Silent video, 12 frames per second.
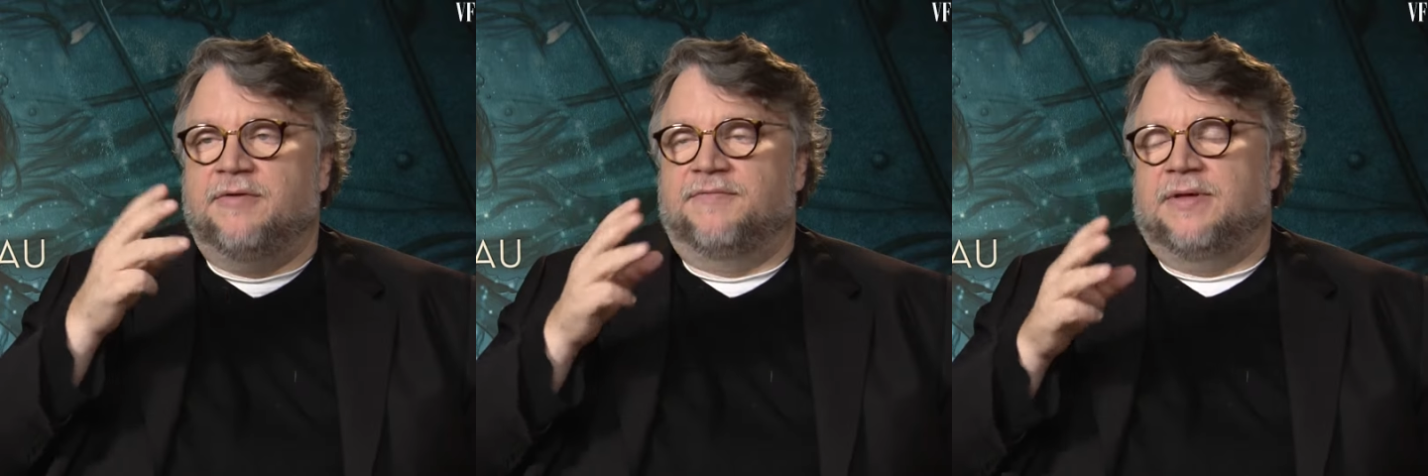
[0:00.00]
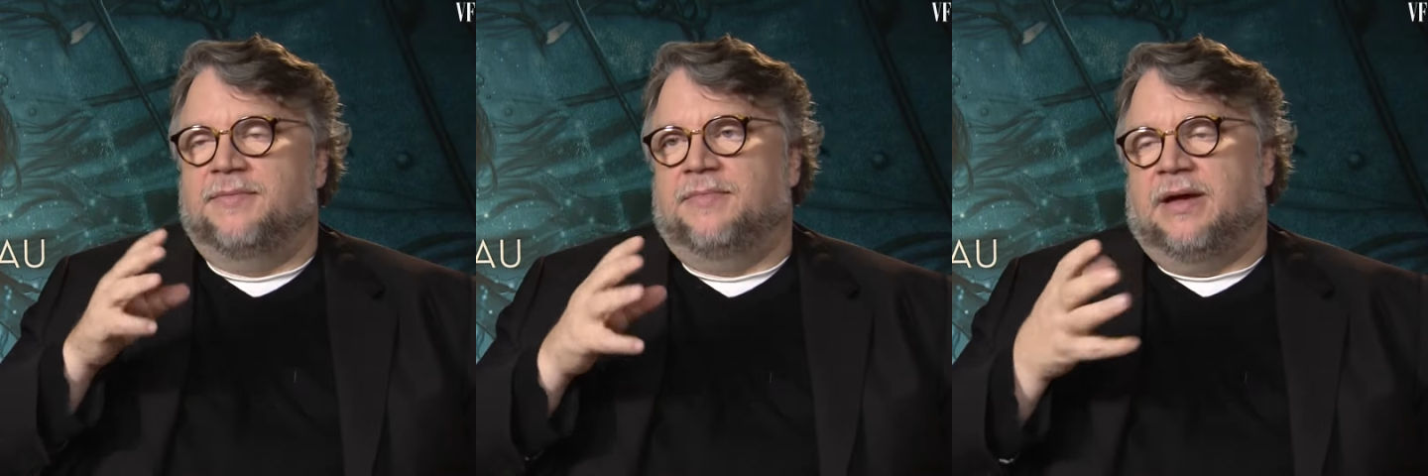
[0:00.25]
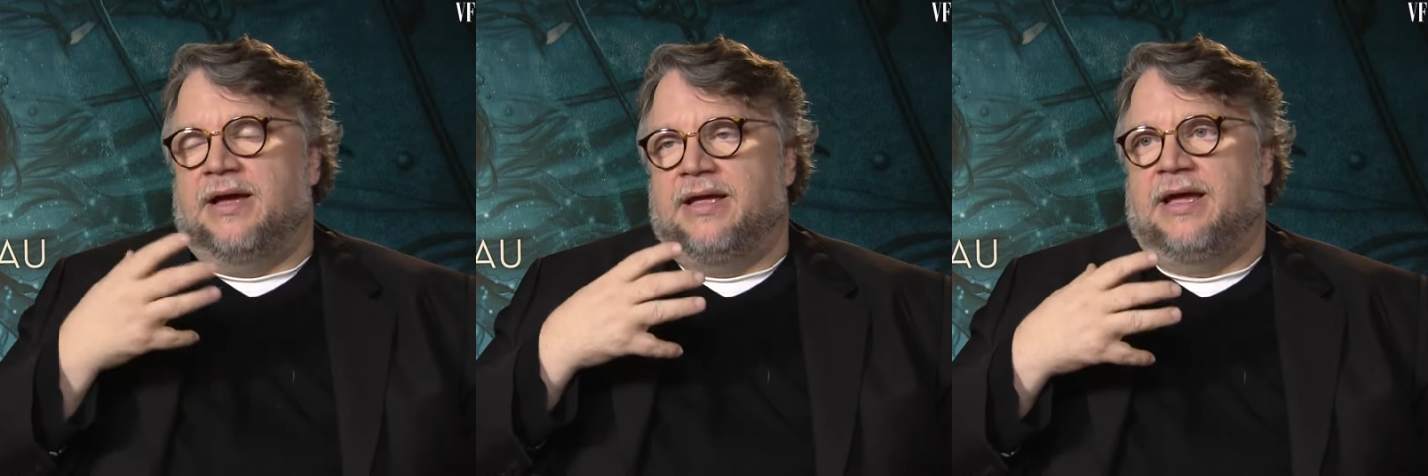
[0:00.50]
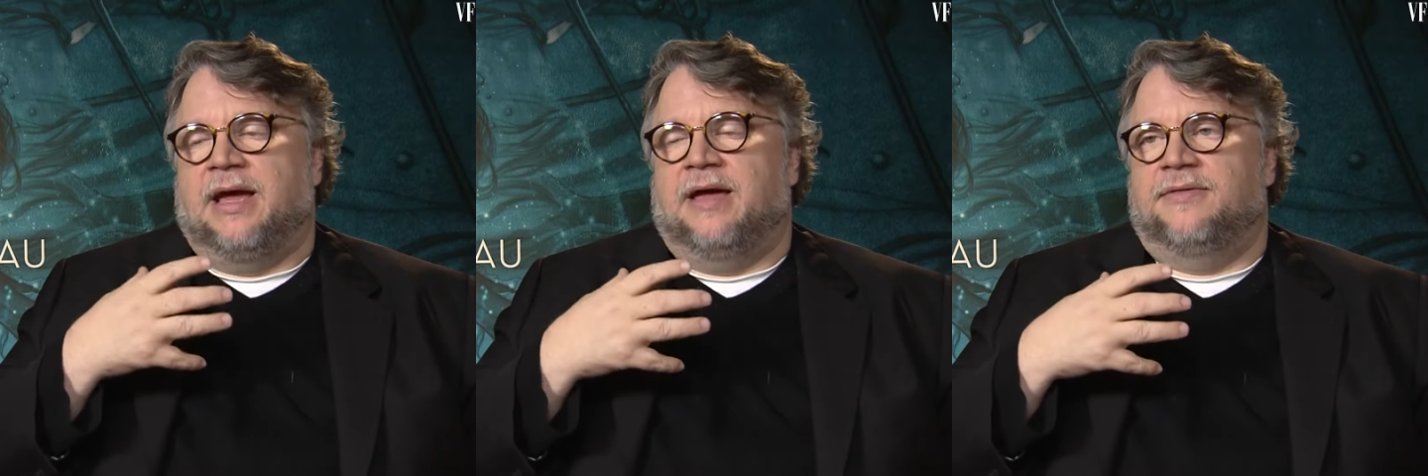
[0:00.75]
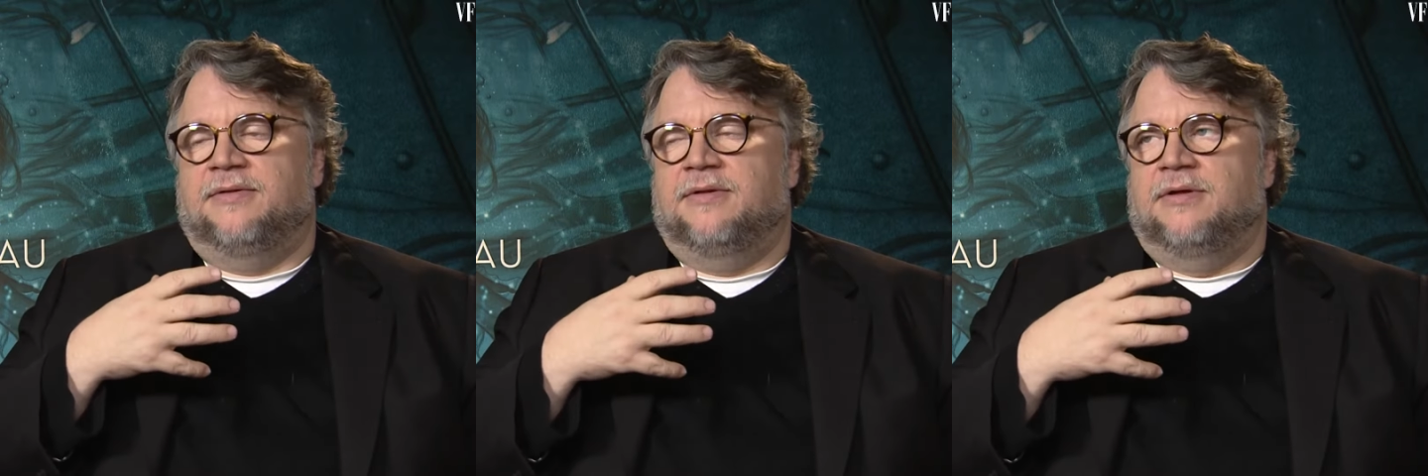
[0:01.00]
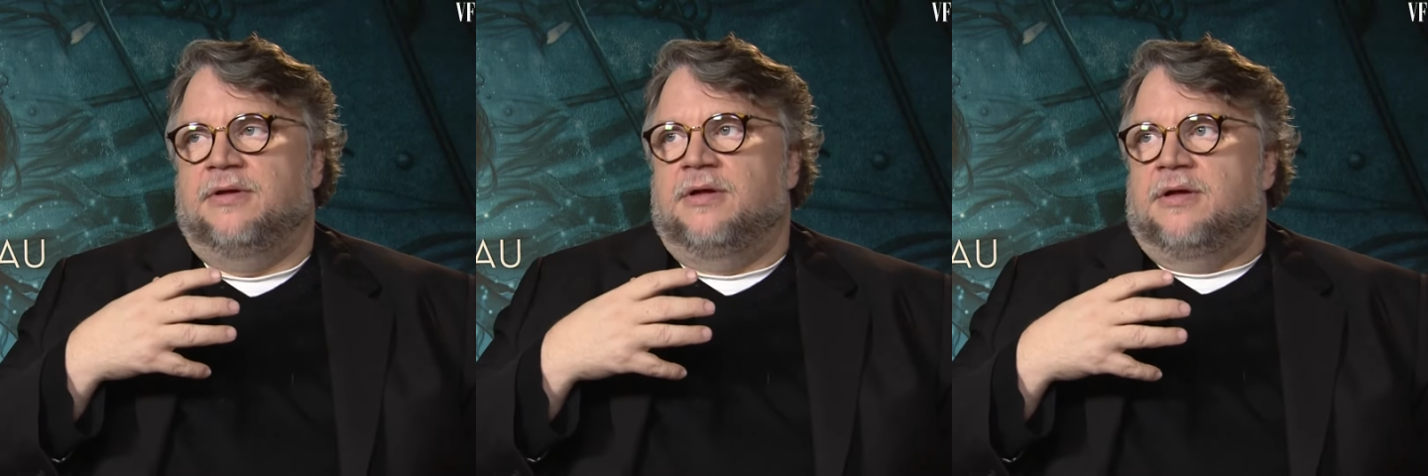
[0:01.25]
of them, I had
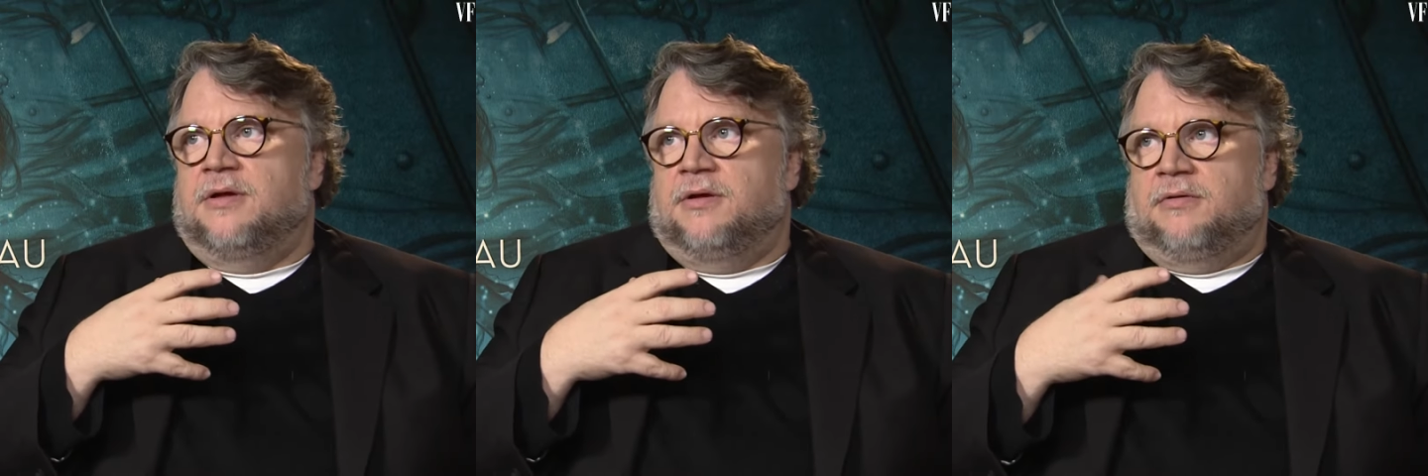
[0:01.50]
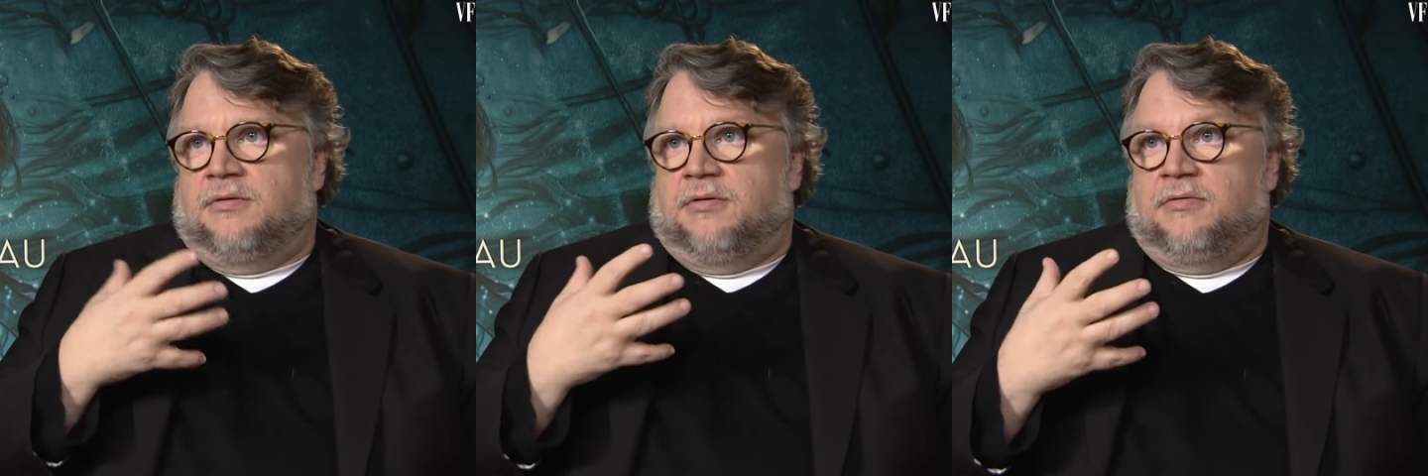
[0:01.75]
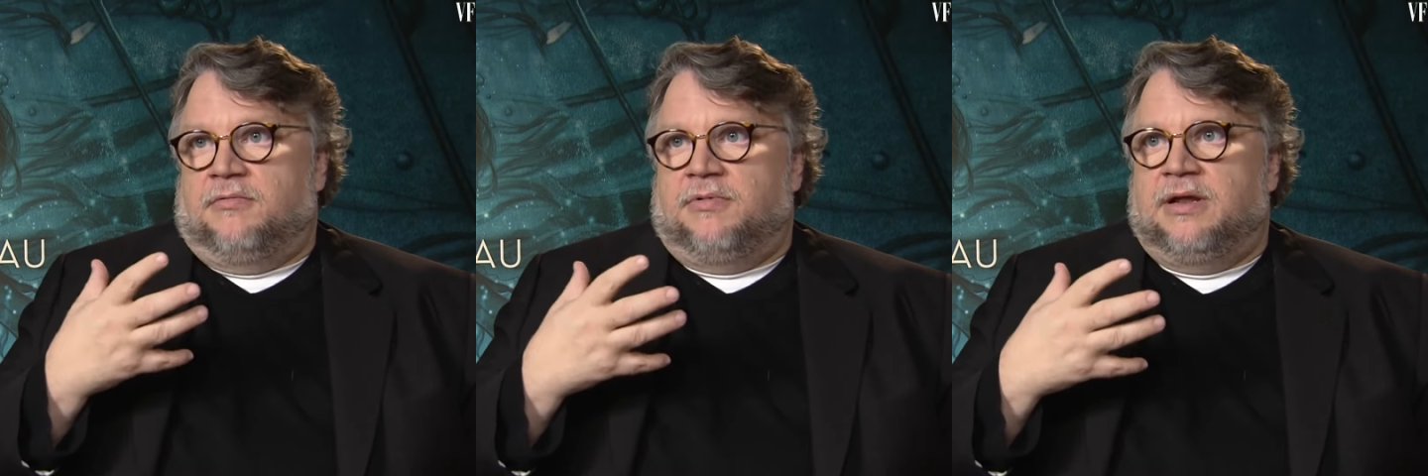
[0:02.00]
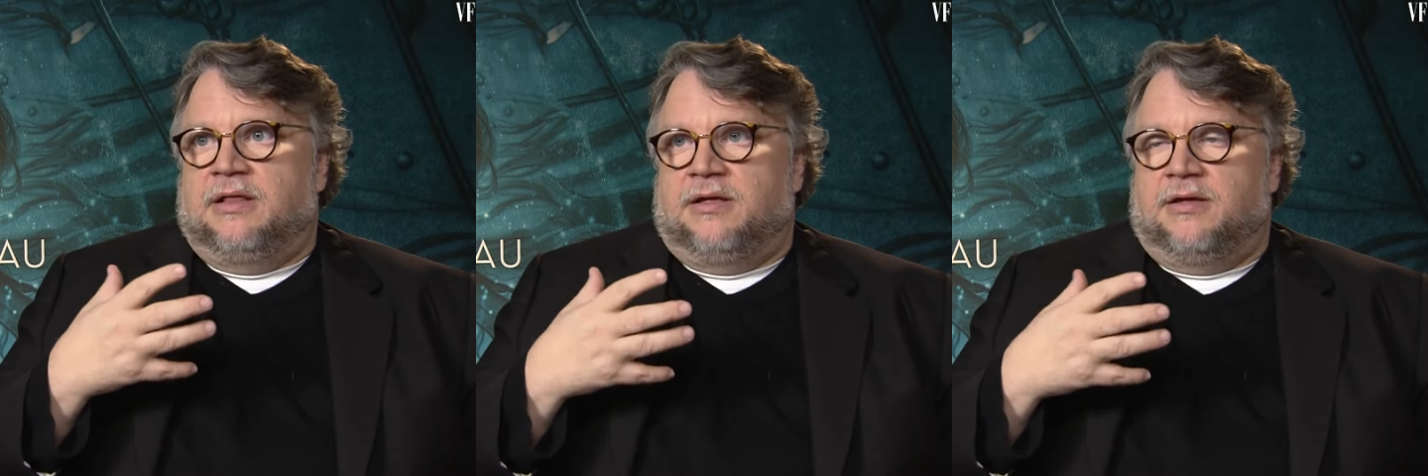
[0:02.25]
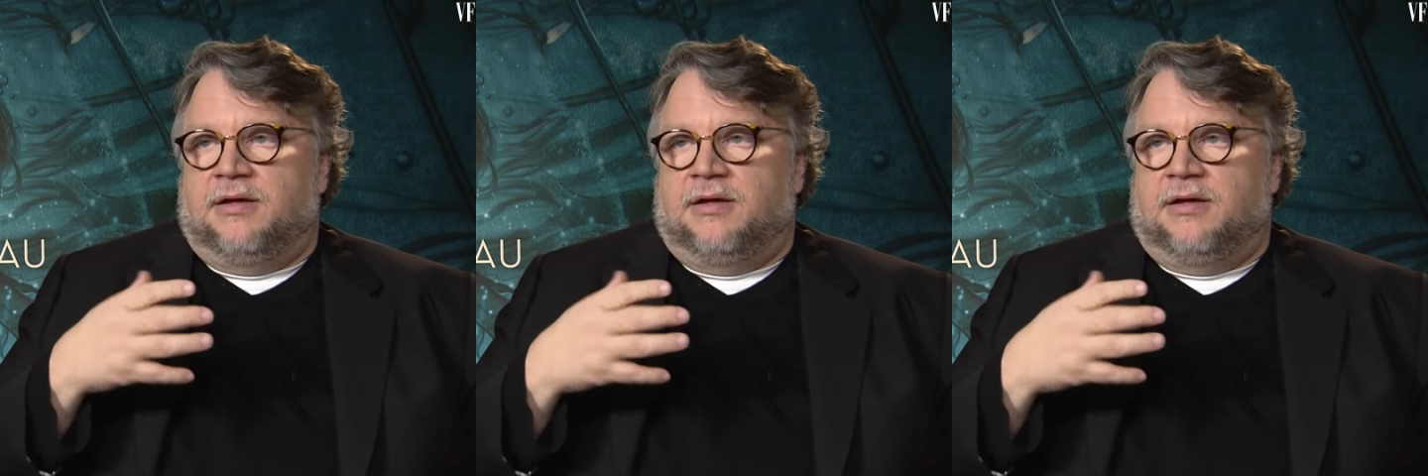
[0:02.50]
really,